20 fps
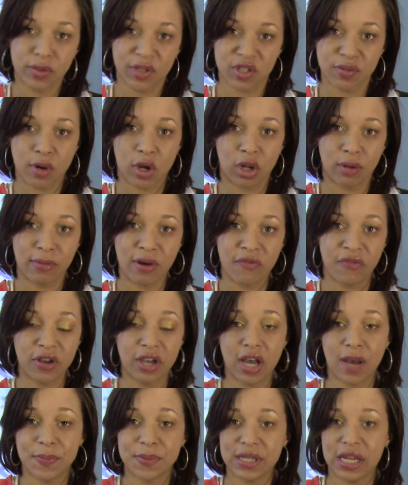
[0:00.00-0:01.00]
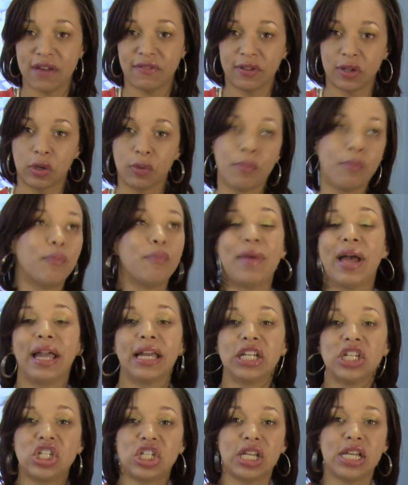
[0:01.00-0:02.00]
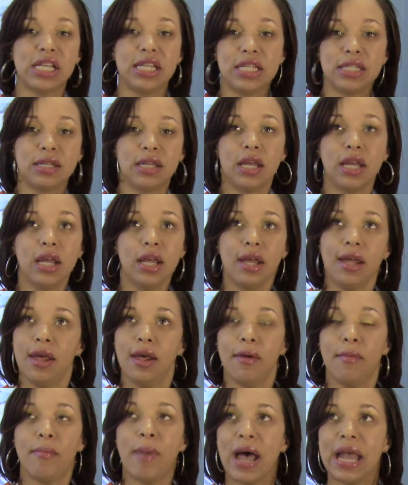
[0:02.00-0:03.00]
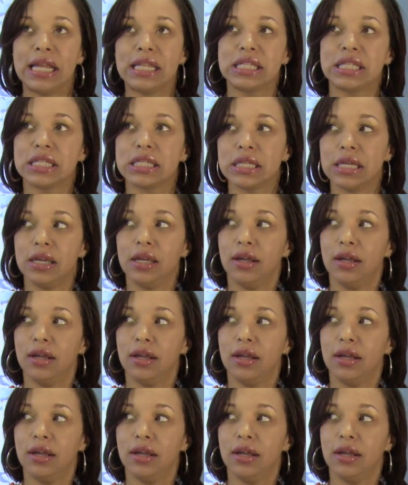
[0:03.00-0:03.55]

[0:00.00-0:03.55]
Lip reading: smaller muffin cups and have little mac and cheese bites.